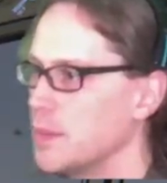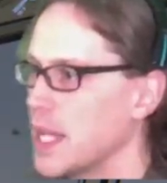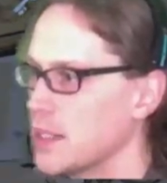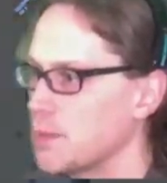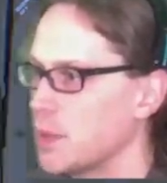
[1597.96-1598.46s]

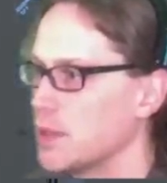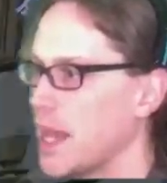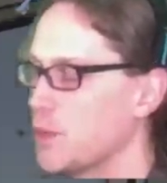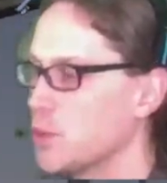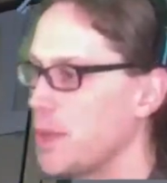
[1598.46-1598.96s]
Yes, but
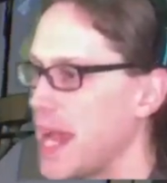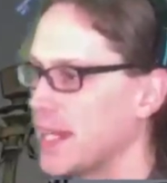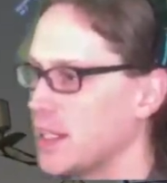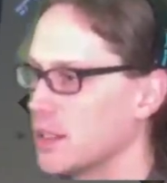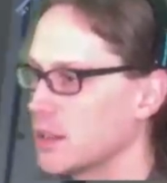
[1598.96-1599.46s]
now that we're
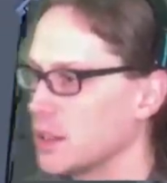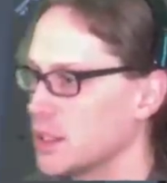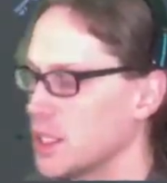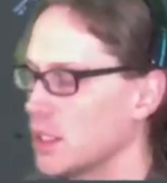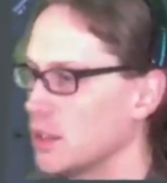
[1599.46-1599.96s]
back here,
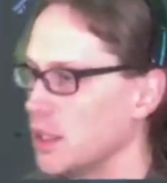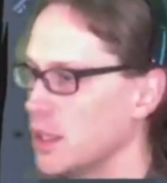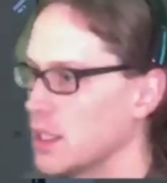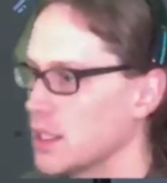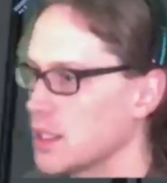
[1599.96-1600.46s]
let's take a look
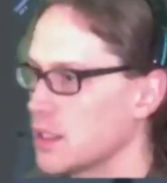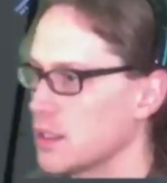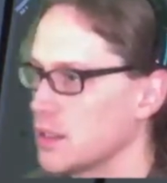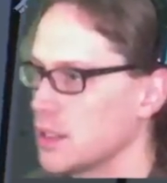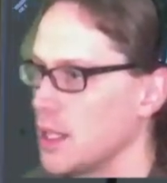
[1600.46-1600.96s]
at this.
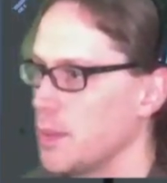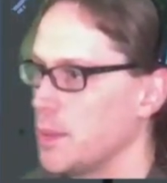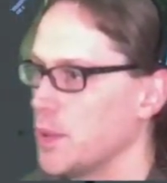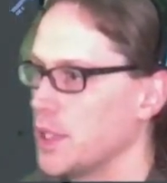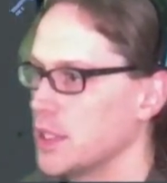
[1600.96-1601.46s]
Step
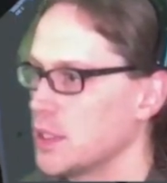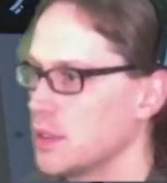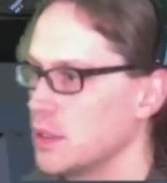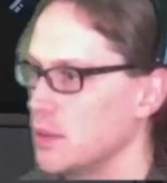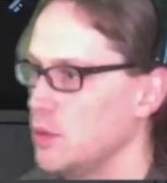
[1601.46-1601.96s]
up on this.
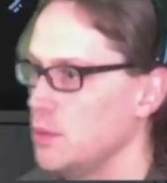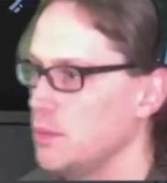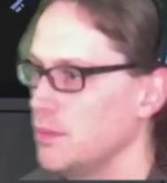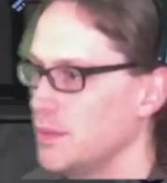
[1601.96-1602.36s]
Oop.